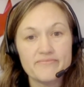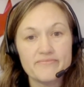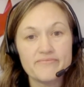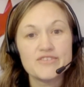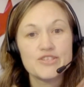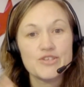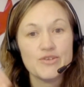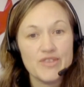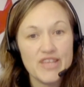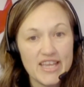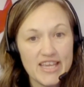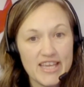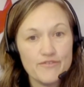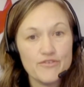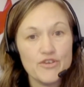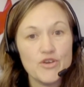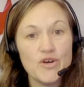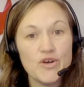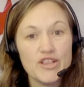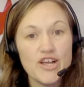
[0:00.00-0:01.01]
So they give
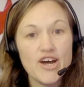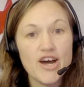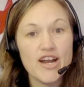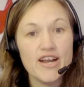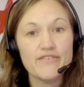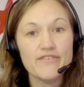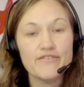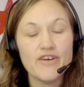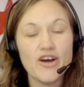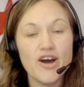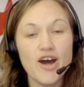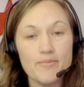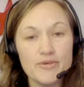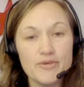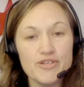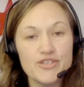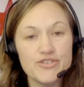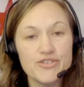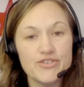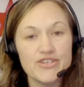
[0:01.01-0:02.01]
you a lot of
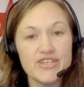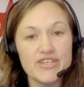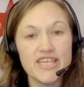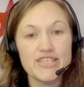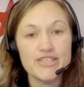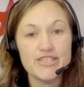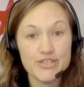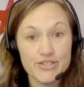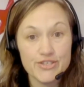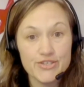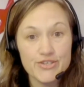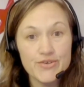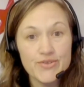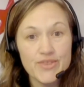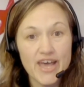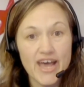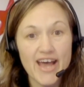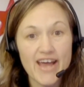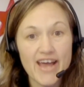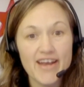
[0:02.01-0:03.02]
opportunity to do
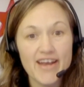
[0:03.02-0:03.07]
that.